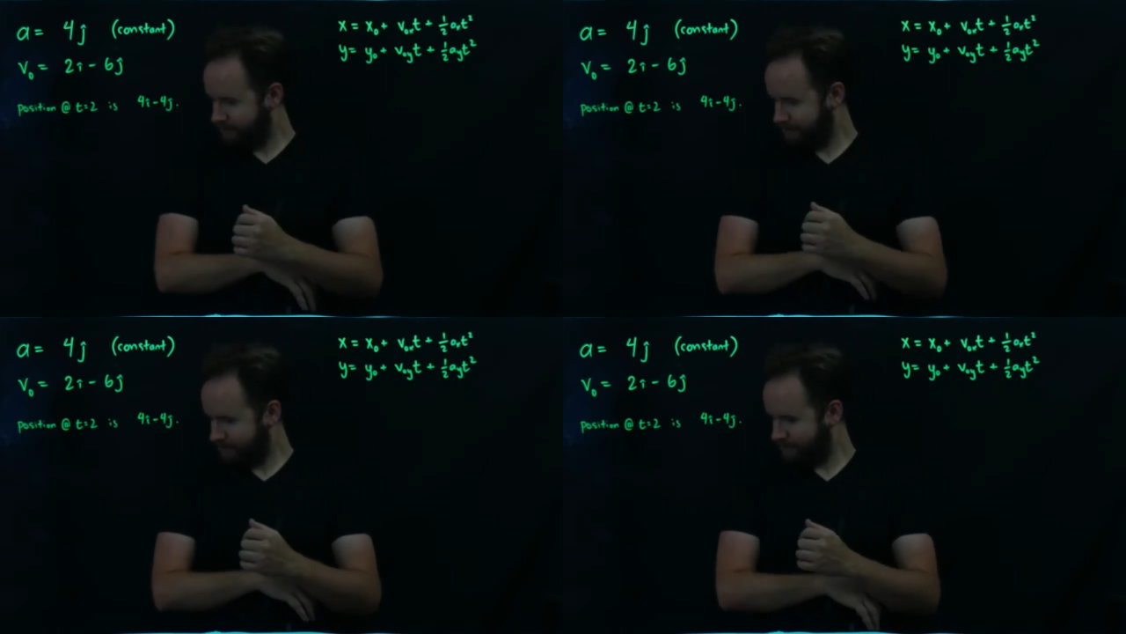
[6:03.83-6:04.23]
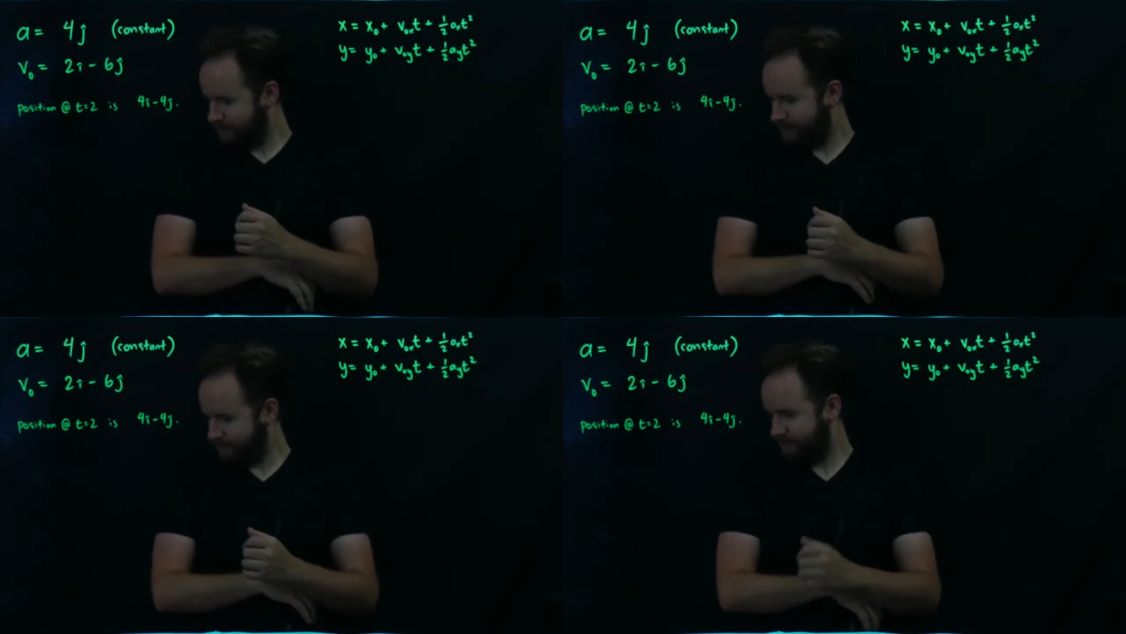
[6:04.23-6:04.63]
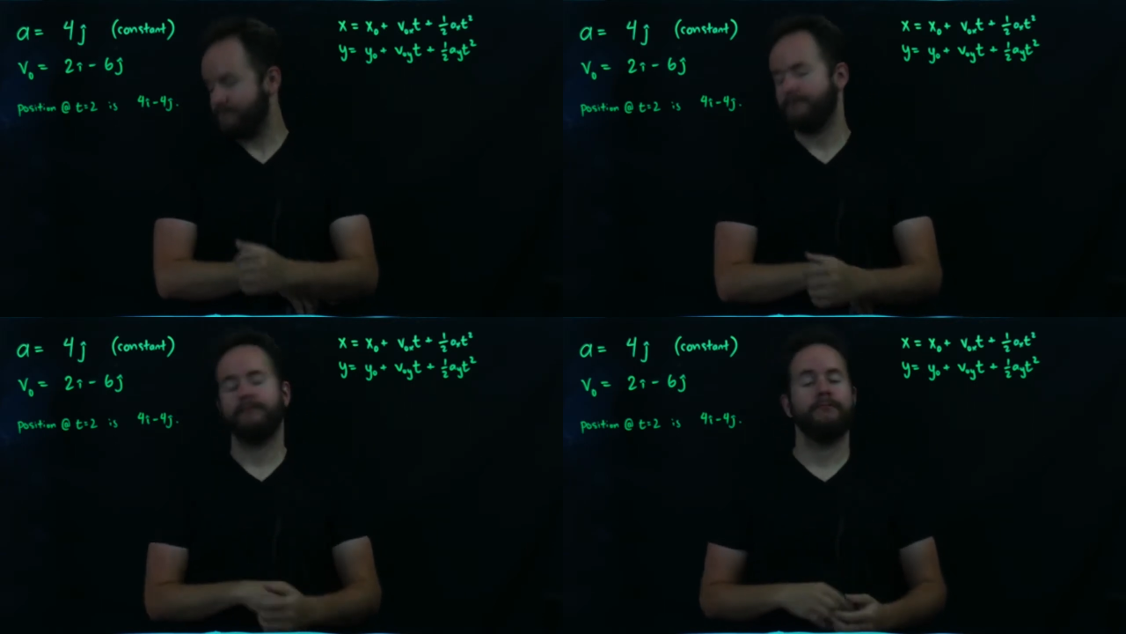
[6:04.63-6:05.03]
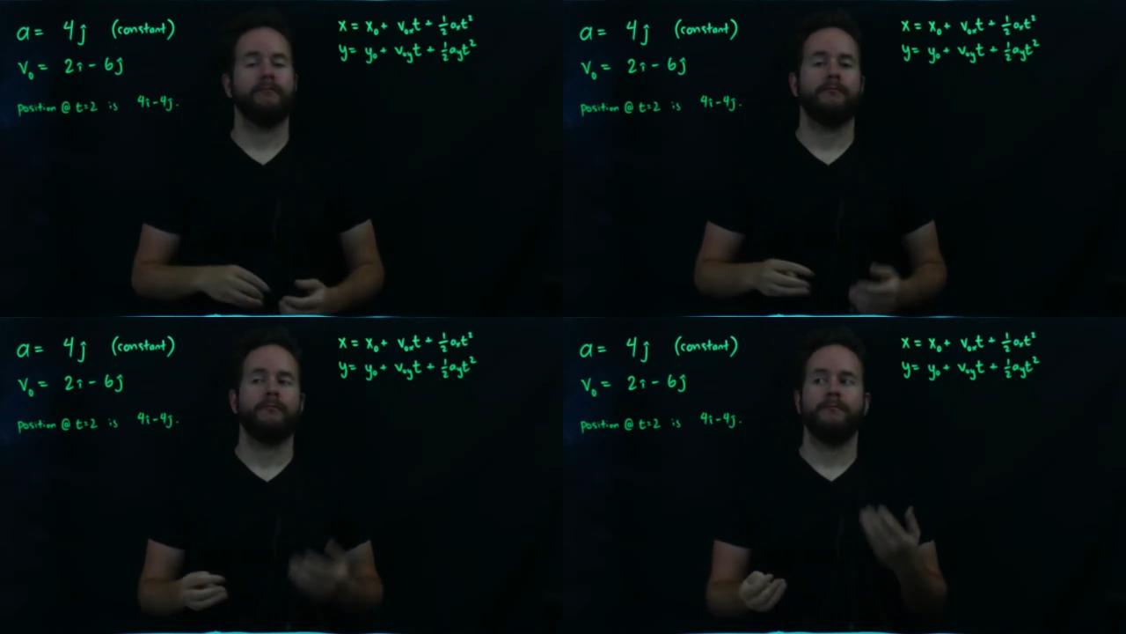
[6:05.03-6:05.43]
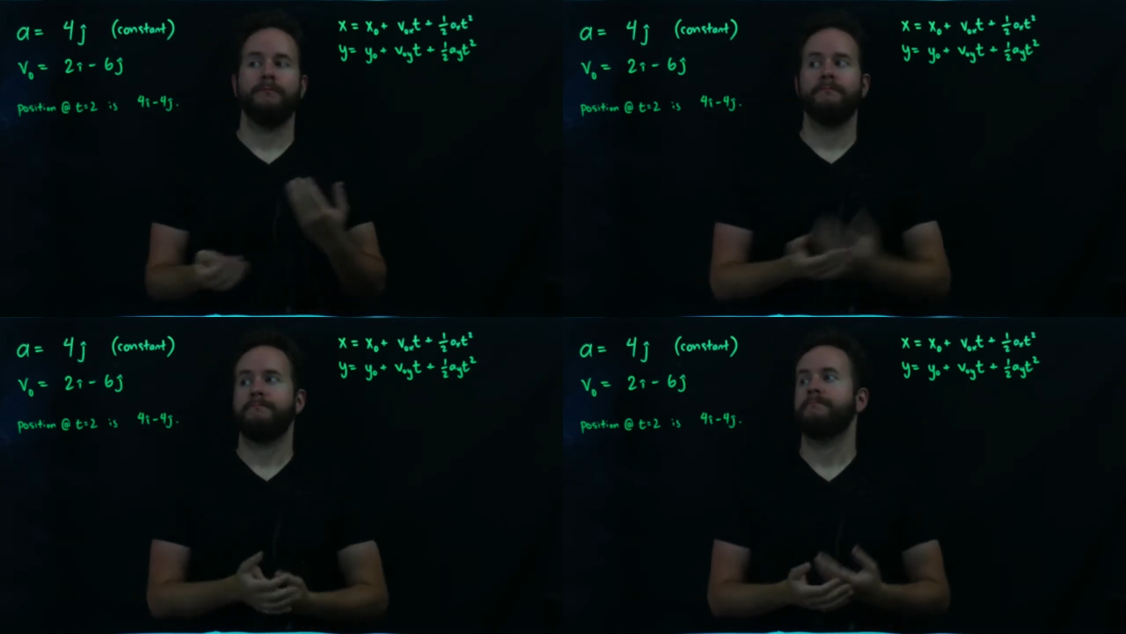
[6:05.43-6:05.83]

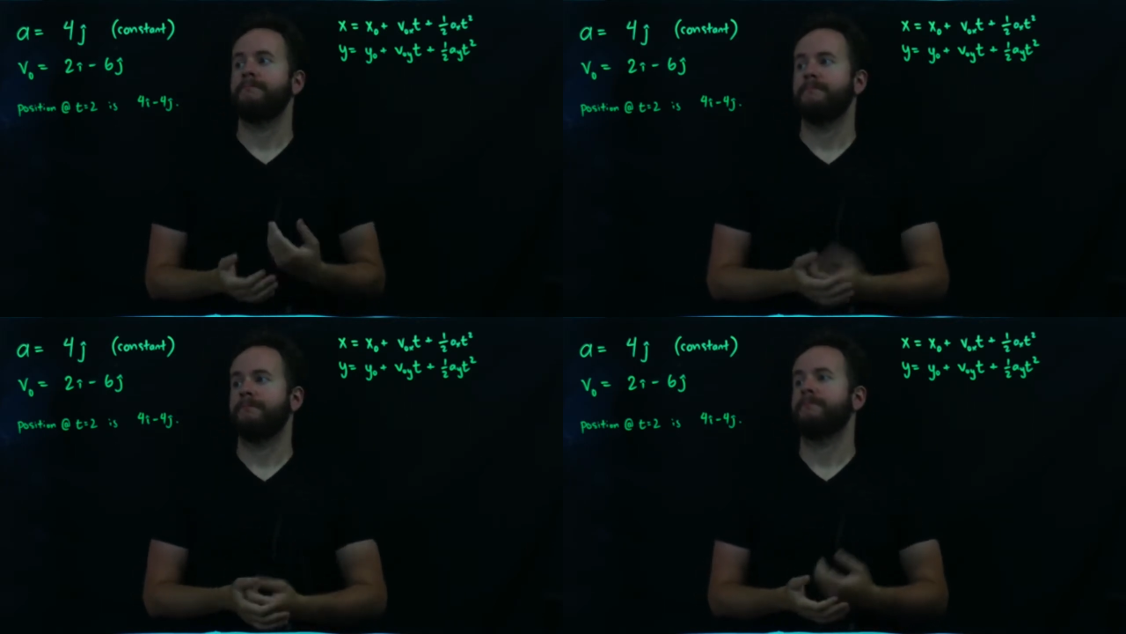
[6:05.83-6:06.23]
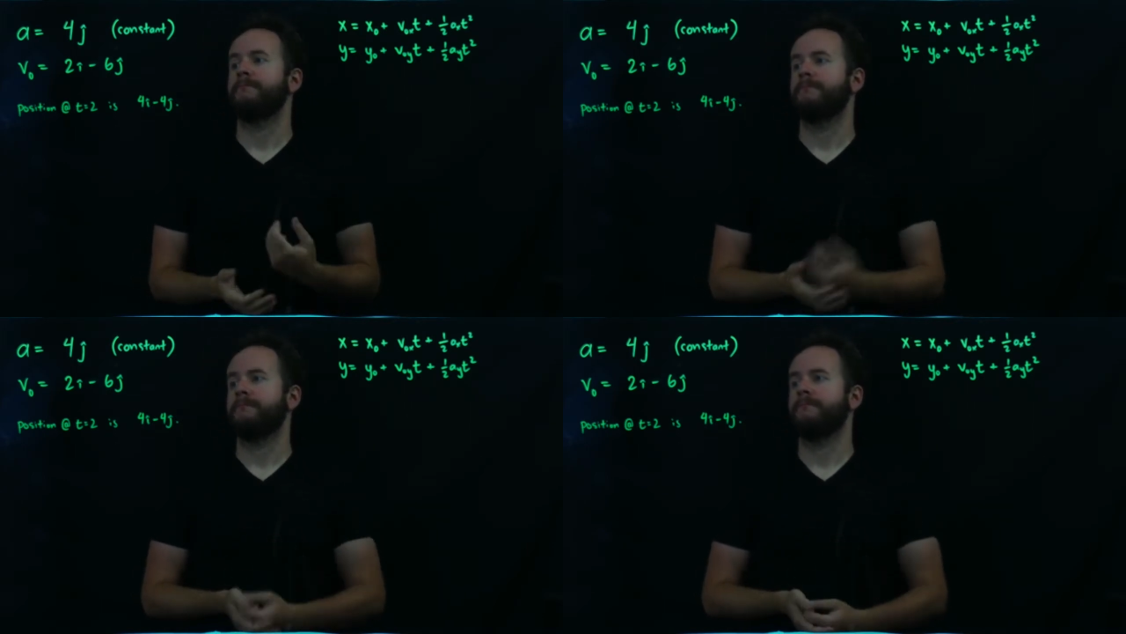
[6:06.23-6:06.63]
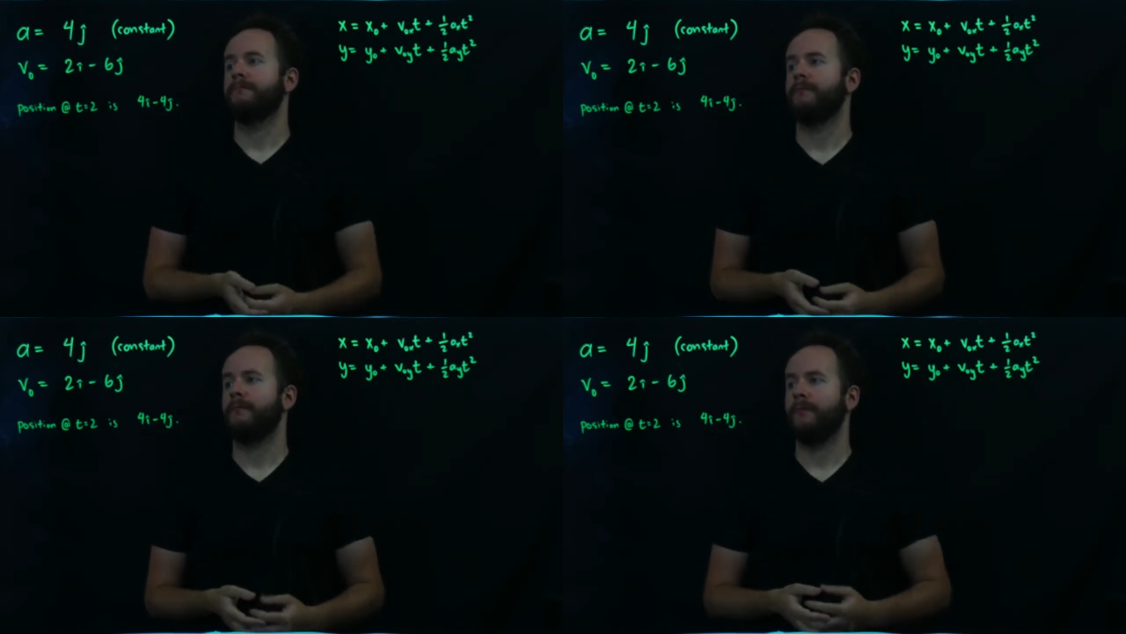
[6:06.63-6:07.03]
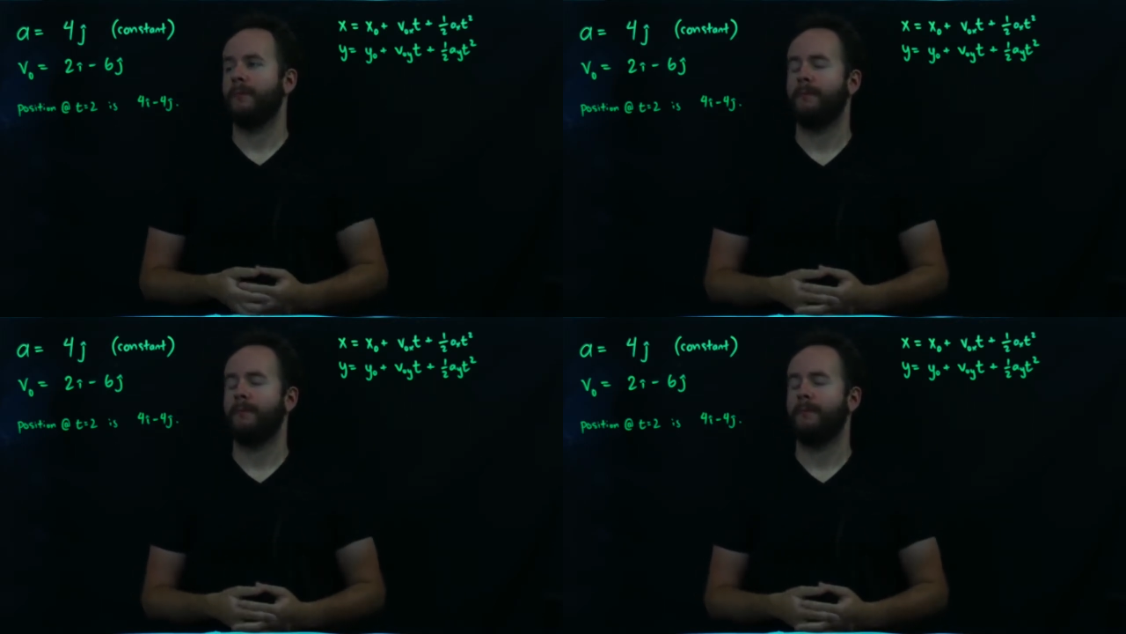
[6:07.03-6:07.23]
Nothing is said.